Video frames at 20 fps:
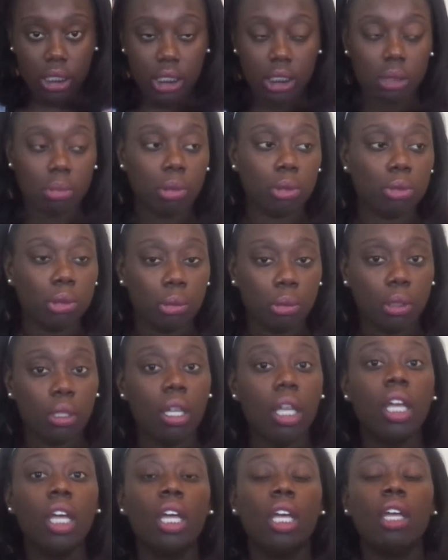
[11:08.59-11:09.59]
Because most people,
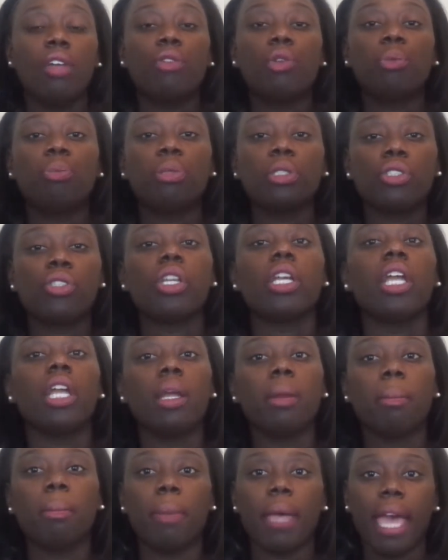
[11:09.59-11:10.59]
if you put your
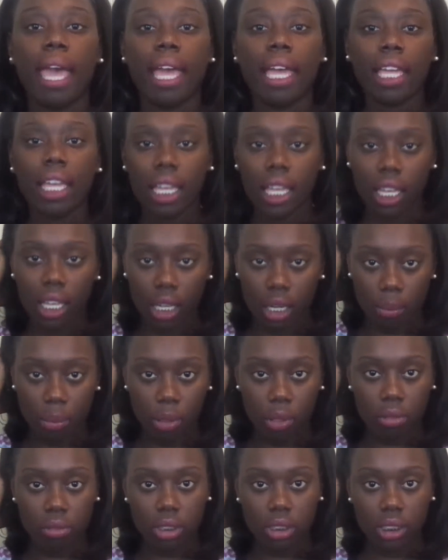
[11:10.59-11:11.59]
hair back in a
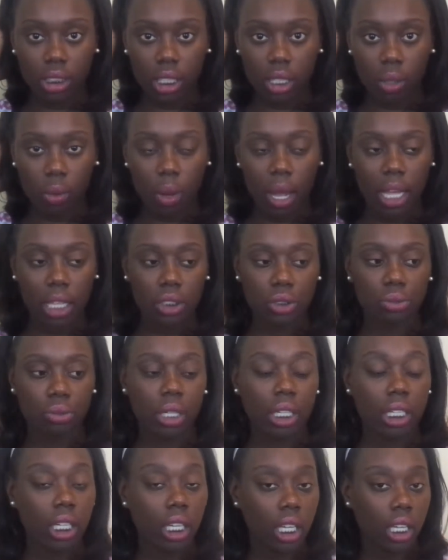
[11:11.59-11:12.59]
ponytail while it's
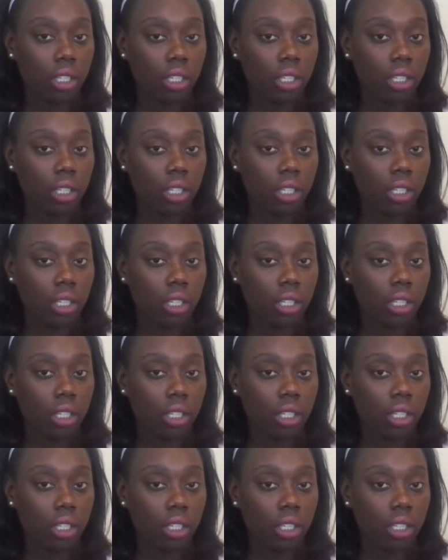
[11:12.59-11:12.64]
raining